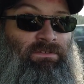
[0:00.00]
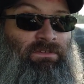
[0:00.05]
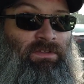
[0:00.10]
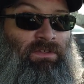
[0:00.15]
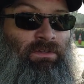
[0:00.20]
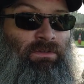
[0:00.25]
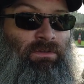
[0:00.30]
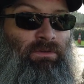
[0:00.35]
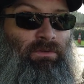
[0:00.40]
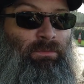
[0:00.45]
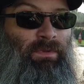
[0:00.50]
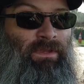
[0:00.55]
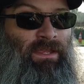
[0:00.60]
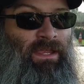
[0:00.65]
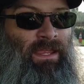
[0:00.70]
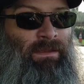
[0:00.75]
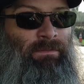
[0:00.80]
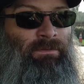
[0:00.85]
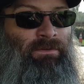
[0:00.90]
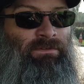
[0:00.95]
to be
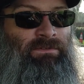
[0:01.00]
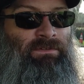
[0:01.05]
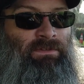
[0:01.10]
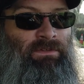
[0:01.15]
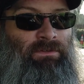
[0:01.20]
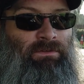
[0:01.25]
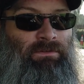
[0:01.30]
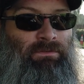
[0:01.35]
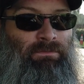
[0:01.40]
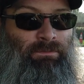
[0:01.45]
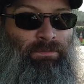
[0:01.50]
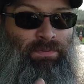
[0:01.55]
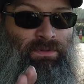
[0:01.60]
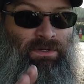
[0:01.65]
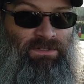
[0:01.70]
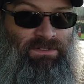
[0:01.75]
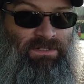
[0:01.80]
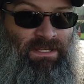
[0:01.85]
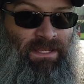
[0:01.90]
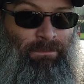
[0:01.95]
able to
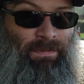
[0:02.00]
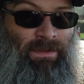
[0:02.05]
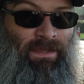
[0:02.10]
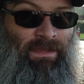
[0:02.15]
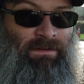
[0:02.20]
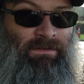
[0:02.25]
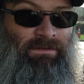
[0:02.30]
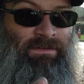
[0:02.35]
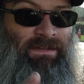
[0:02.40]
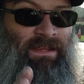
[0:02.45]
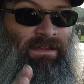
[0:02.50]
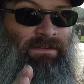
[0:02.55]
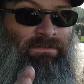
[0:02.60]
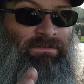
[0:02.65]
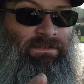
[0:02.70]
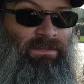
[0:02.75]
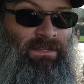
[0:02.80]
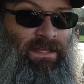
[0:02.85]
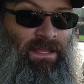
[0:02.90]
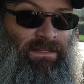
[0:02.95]
push that pedal down
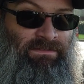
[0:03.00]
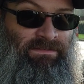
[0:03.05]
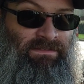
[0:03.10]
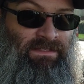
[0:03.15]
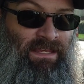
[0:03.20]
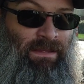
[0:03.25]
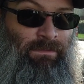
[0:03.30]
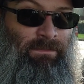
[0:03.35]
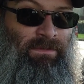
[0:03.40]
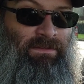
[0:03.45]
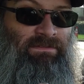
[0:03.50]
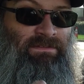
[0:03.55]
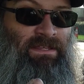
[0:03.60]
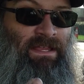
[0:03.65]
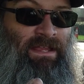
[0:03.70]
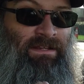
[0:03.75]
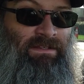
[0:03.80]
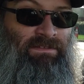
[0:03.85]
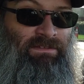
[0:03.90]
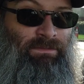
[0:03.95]
to that same
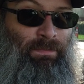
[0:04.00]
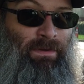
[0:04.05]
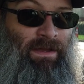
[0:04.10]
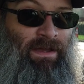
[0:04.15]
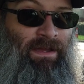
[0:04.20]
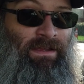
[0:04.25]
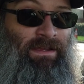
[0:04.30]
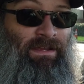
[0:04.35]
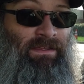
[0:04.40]
exact spot,